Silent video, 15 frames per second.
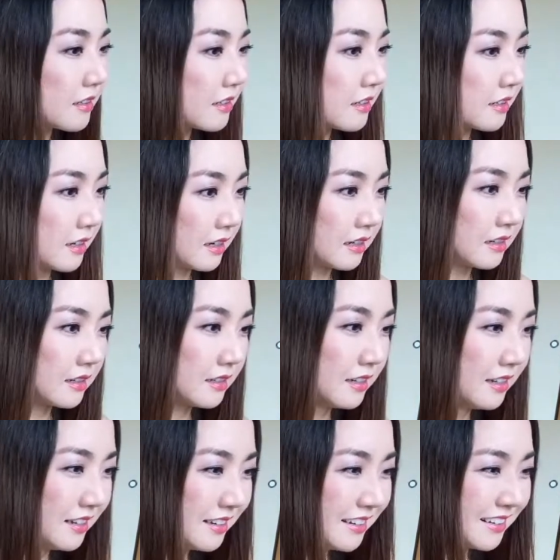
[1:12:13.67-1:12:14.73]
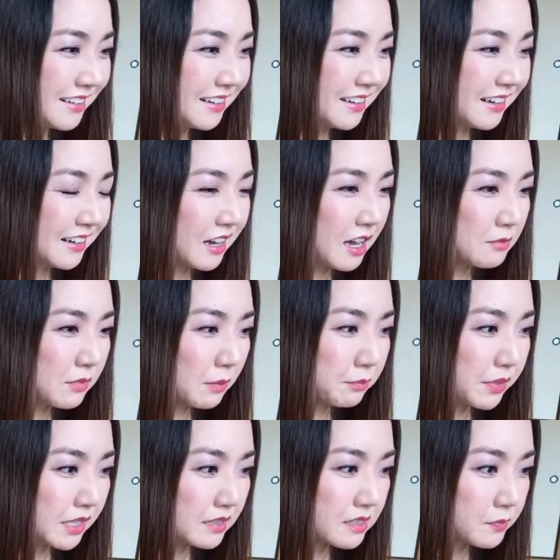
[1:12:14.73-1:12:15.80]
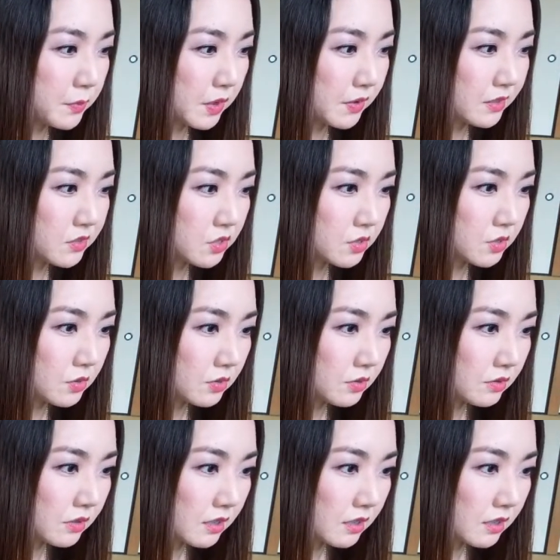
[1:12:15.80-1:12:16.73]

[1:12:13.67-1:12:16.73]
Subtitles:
yeah. I'm a bit spiritual.